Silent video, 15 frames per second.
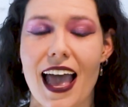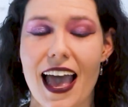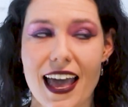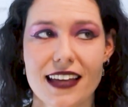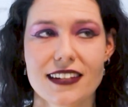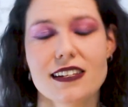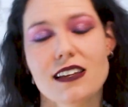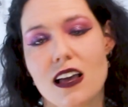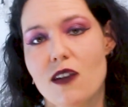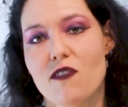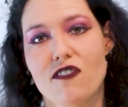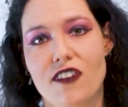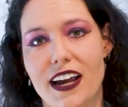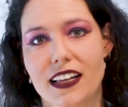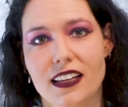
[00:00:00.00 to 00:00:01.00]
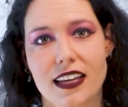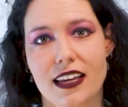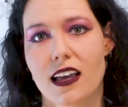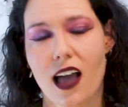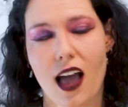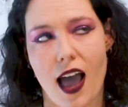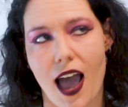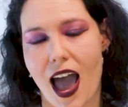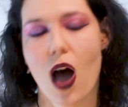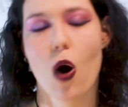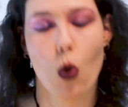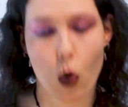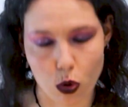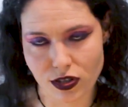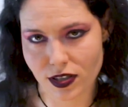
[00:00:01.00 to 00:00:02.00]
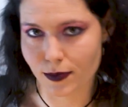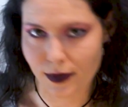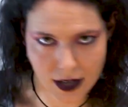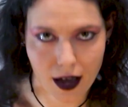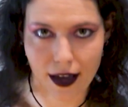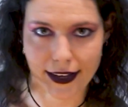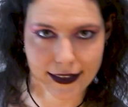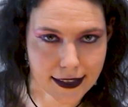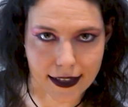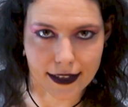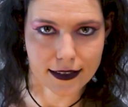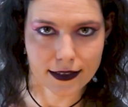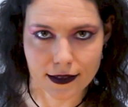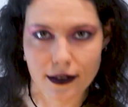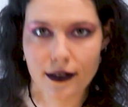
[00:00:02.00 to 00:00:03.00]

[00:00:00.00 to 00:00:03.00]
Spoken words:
and frankly, how awesome science is.